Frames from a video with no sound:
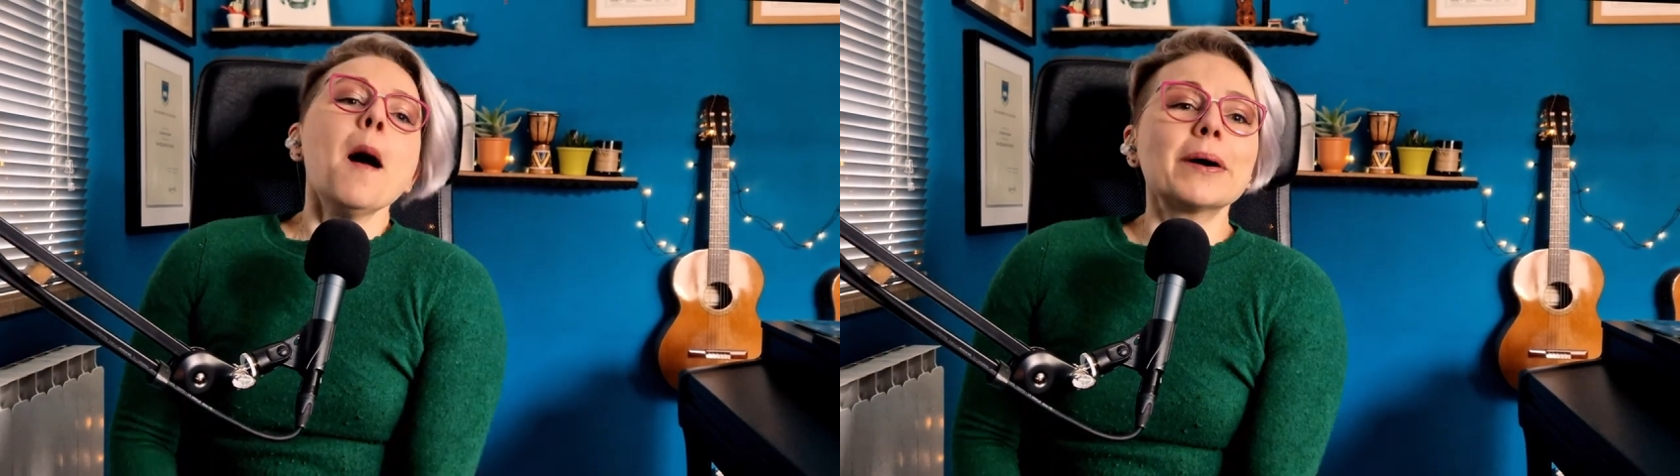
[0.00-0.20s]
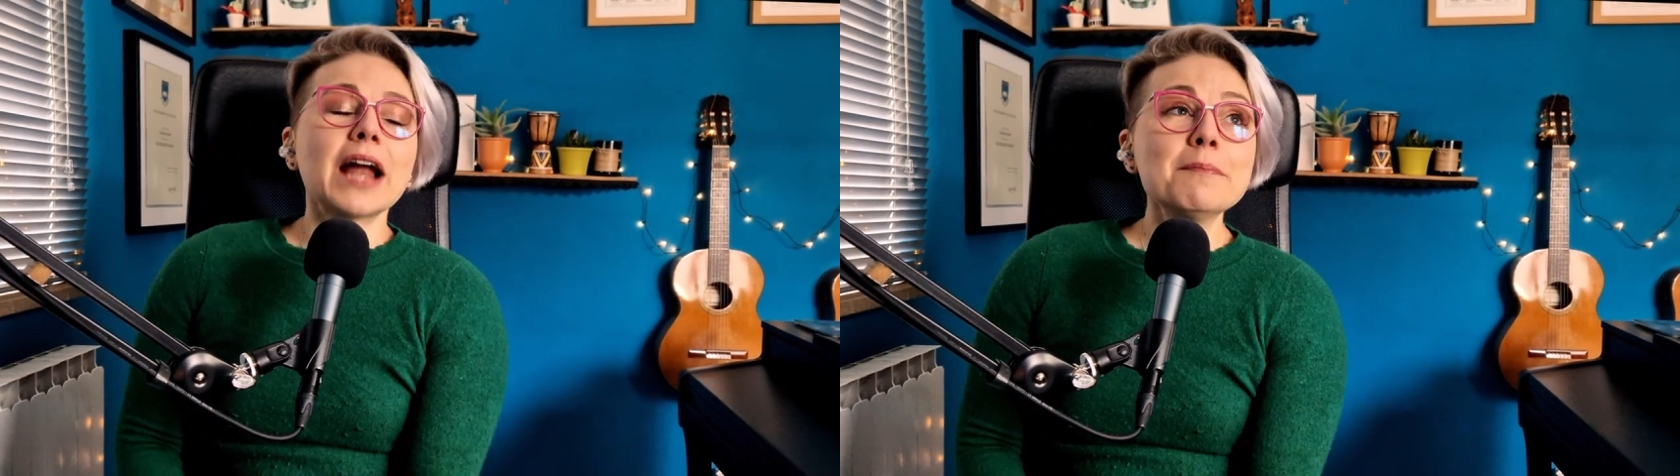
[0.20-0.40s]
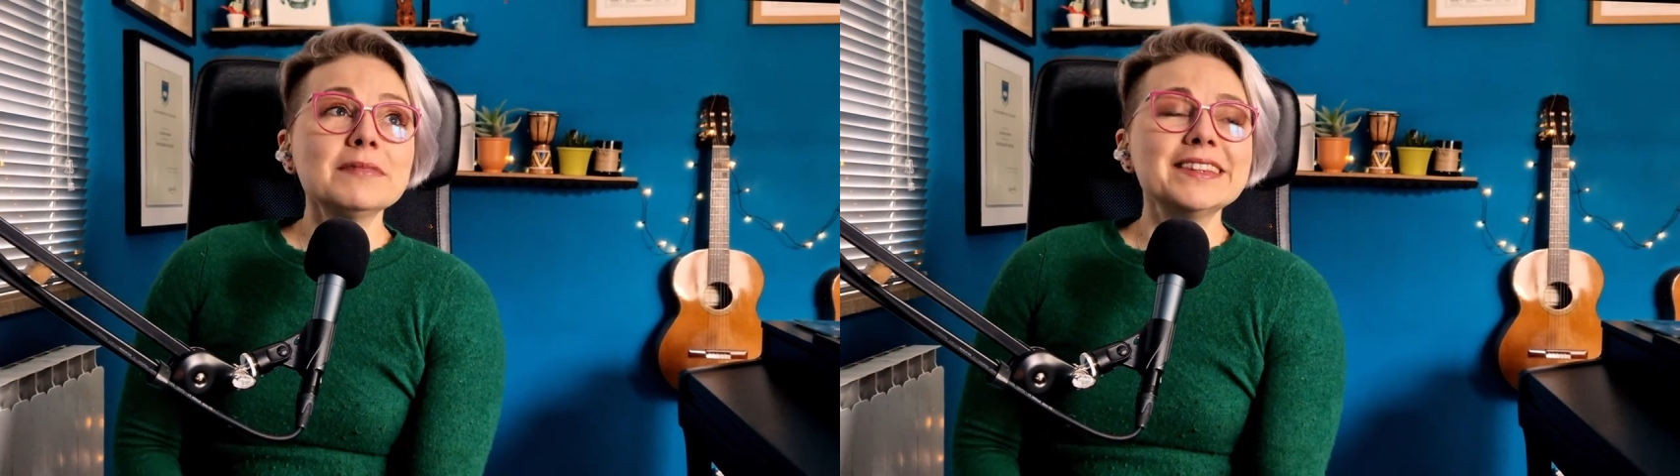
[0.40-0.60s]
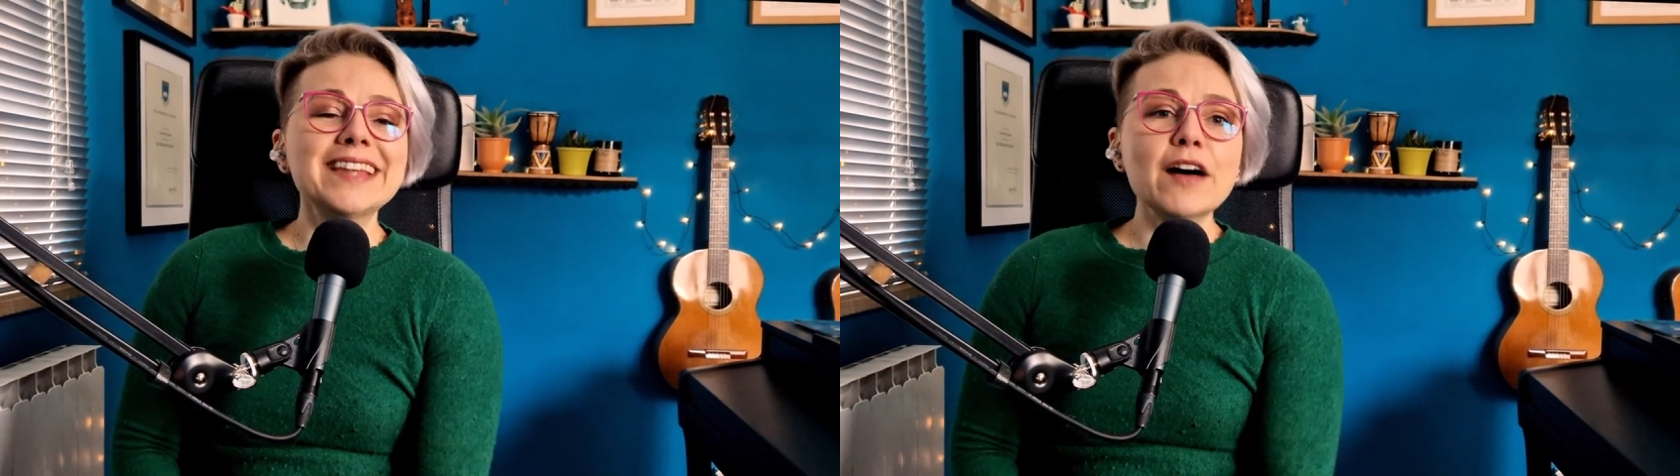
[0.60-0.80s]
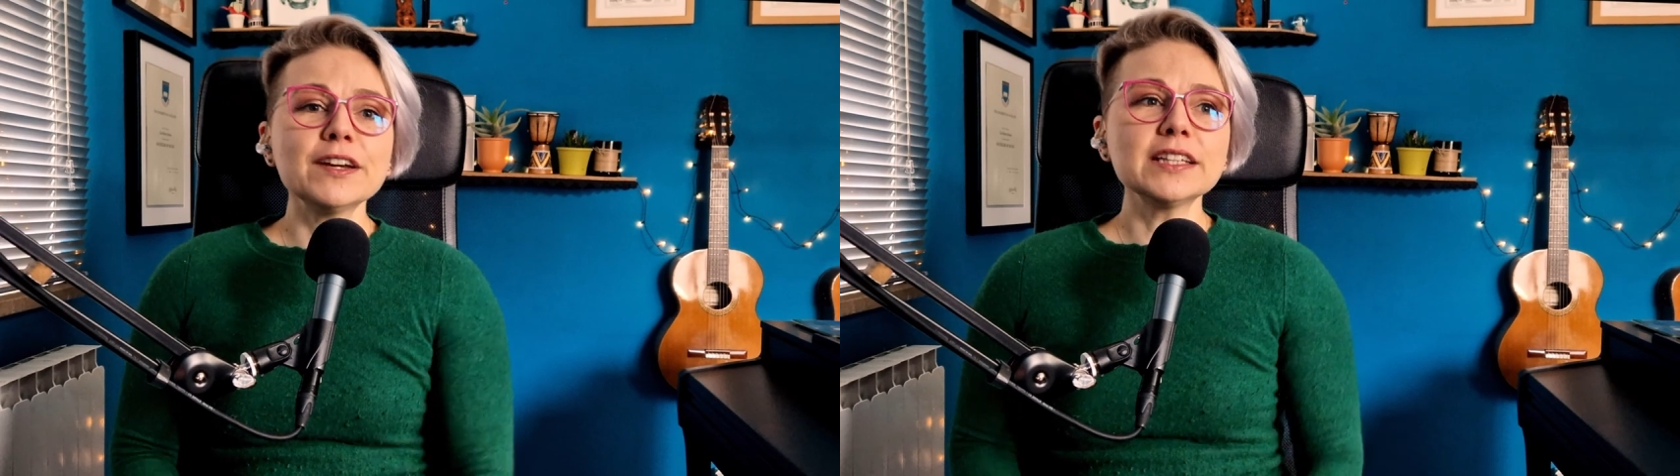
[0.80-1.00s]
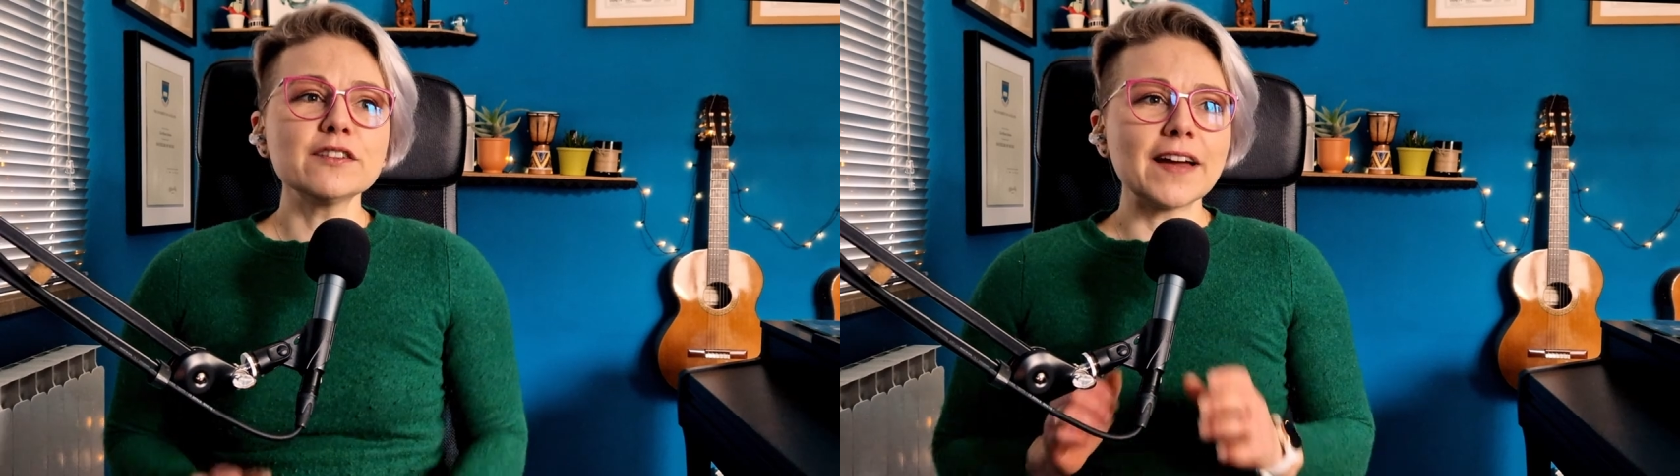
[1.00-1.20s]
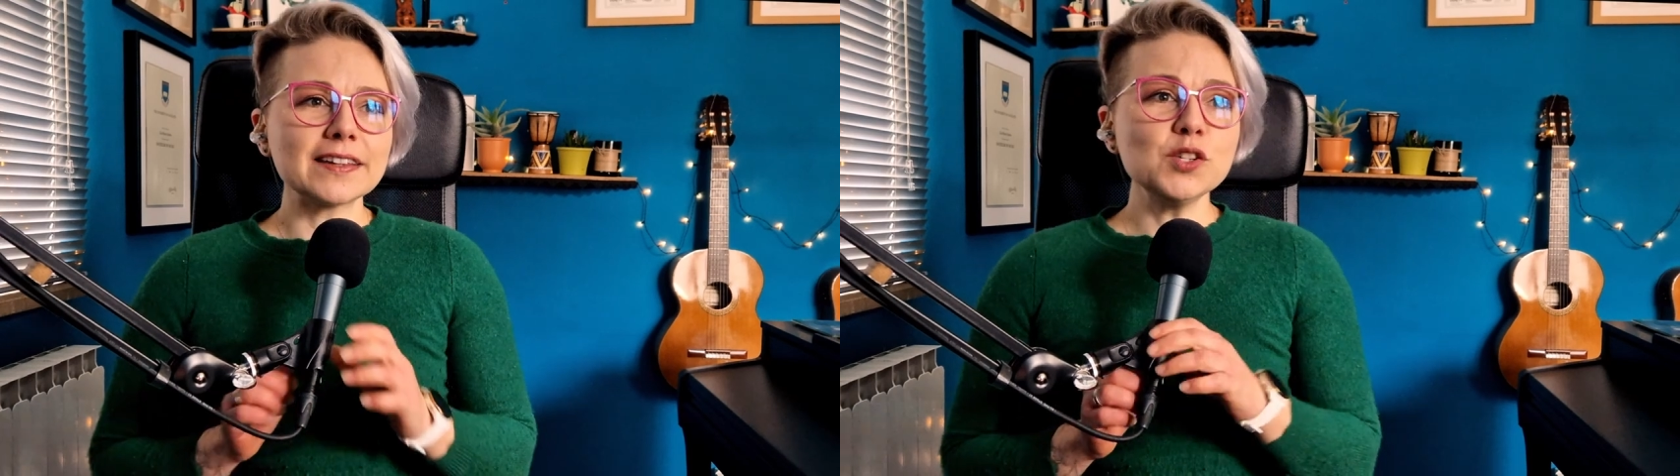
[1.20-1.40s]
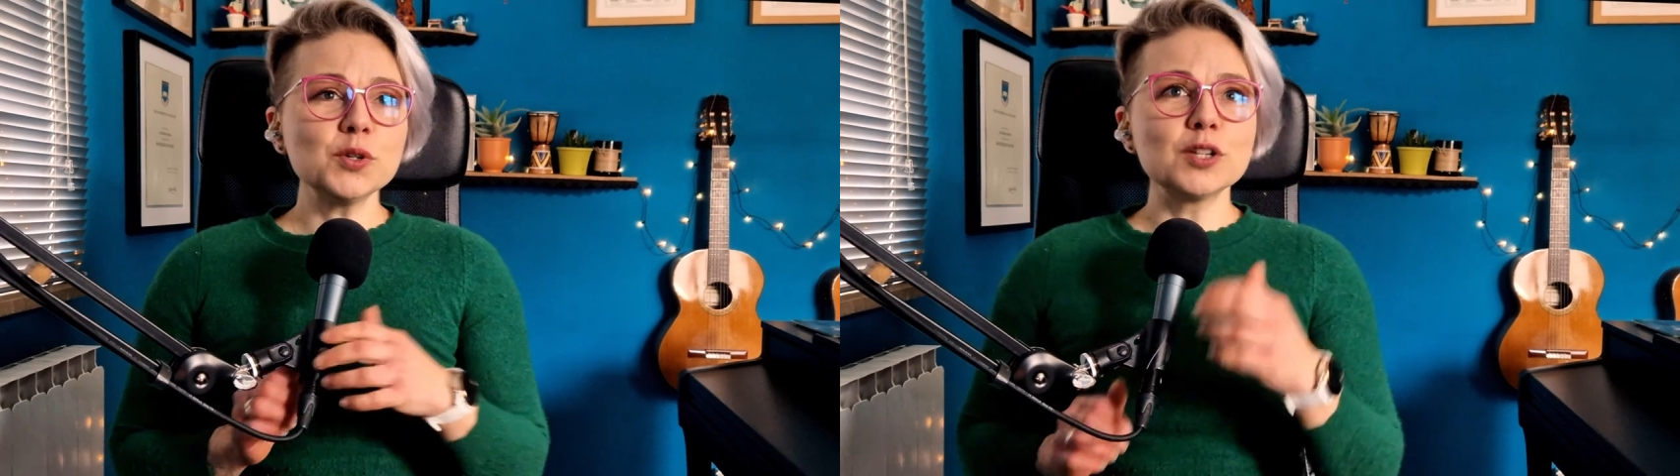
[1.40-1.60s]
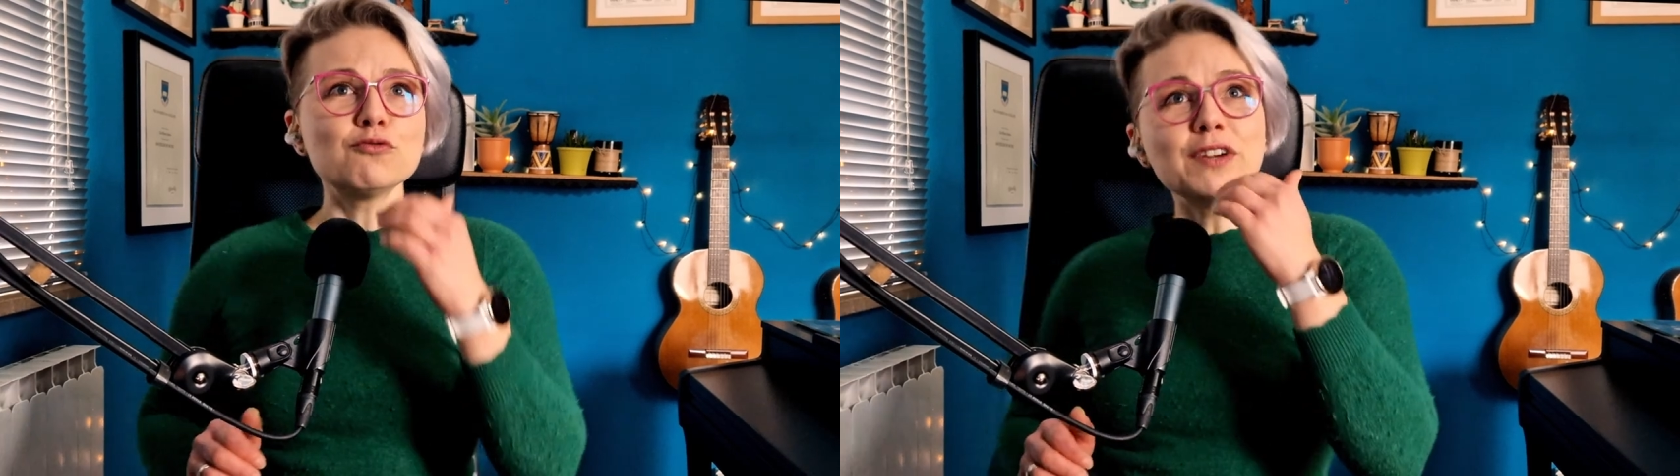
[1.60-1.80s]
But I'm loving the fact that you can